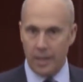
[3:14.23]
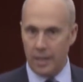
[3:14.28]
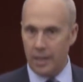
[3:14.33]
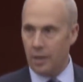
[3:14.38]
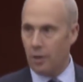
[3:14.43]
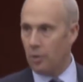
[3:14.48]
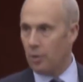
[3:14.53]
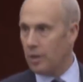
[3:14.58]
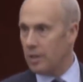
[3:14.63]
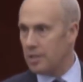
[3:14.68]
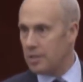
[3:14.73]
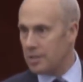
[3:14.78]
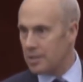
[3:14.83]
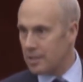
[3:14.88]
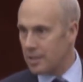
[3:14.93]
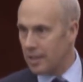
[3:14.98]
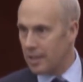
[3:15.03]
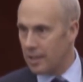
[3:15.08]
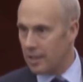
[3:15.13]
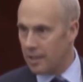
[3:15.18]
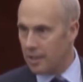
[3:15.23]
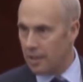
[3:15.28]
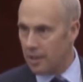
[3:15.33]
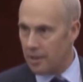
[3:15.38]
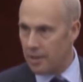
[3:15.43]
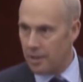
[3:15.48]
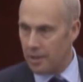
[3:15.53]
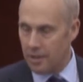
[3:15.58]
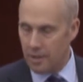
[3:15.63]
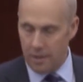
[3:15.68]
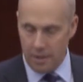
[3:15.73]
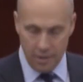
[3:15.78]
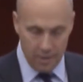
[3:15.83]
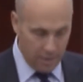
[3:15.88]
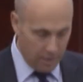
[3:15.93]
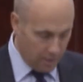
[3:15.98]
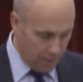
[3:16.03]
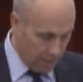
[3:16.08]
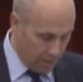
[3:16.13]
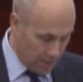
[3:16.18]
increase
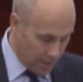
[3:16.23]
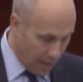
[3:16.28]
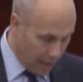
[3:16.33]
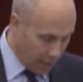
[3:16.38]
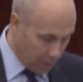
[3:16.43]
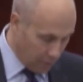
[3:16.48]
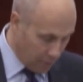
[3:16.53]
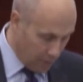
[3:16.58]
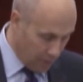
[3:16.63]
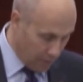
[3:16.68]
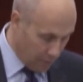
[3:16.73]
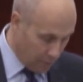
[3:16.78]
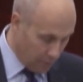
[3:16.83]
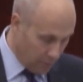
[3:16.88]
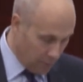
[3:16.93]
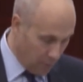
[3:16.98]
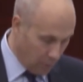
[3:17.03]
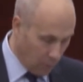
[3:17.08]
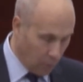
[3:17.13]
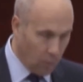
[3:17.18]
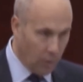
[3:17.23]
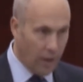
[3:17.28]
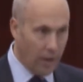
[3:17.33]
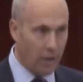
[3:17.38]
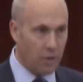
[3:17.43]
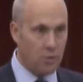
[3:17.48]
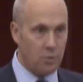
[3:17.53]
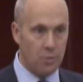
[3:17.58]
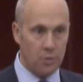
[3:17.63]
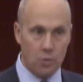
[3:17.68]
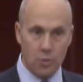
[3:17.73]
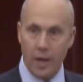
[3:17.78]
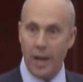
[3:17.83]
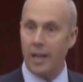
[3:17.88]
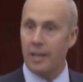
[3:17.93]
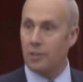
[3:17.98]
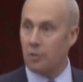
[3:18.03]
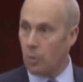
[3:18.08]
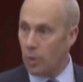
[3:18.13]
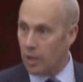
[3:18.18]
the salary that would be required to
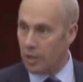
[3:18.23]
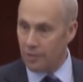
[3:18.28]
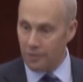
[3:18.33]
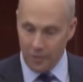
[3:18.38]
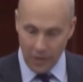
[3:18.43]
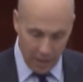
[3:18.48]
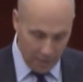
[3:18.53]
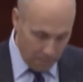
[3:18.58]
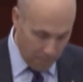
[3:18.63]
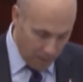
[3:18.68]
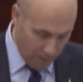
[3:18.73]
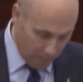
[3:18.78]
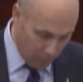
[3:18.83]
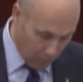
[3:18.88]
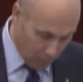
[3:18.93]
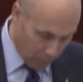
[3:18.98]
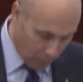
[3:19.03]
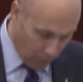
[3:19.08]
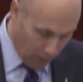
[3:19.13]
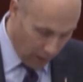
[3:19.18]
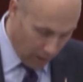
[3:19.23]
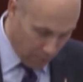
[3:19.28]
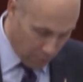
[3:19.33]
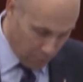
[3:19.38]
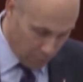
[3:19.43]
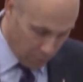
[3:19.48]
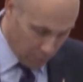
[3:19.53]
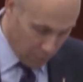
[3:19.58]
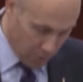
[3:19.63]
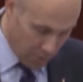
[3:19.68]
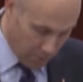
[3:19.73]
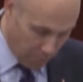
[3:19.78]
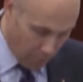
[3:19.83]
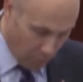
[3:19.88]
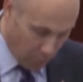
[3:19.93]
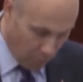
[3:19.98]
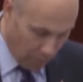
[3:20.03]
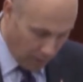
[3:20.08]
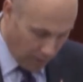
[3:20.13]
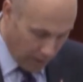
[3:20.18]
attract qualified people, or perhaps reduce the
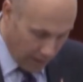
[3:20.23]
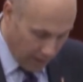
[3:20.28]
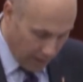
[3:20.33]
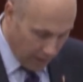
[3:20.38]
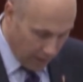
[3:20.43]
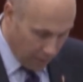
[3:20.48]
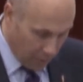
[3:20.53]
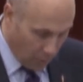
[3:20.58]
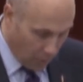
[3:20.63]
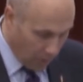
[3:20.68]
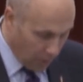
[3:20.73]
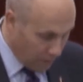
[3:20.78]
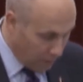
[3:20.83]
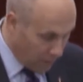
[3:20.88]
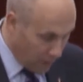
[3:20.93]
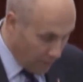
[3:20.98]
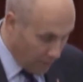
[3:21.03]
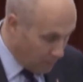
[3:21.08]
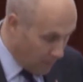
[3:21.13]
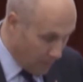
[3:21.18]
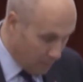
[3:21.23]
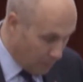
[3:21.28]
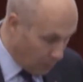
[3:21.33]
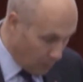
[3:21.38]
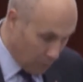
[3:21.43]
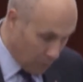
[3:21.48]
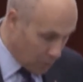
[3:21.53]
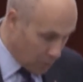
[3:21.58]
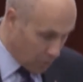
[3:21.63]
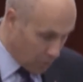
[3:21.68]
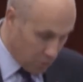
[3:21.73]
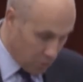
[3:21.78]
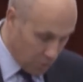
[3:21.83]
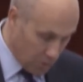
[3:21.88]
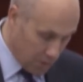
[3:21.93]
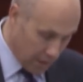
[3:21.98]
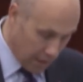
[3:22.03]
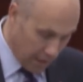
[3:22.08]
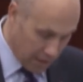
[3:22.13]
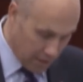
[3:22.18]
pool of qualified people, which are two
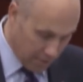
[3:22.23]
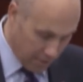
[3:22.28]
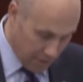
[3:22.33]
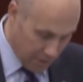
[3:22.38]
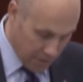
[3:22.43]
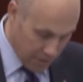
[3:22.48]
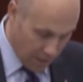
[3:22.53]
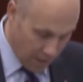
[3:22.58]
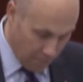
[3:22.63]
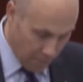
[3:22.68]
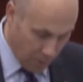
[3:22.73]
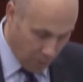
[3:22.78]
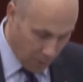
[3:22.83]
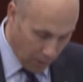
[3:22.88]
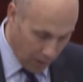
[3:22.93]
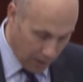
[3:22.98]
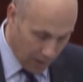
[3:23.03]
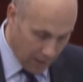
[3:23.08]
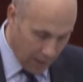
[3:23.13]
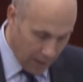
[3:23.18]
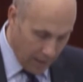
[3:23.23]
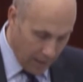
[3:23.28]
sides of the same coin.